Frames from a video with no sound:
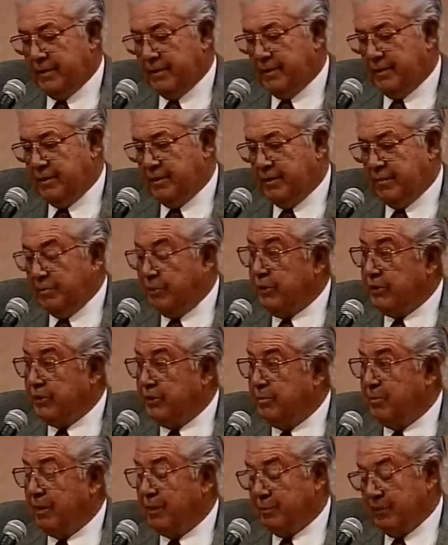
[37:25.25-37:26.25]
and the prison
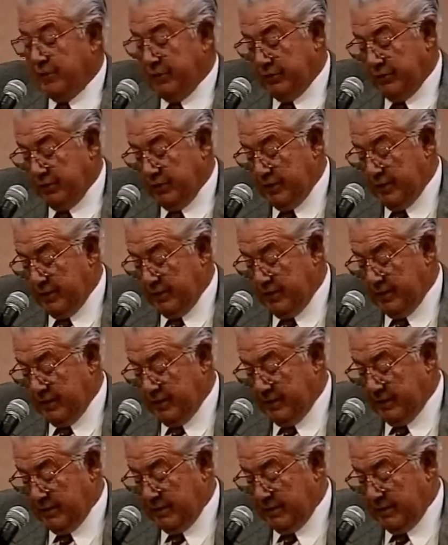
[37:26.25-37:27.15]
population that is,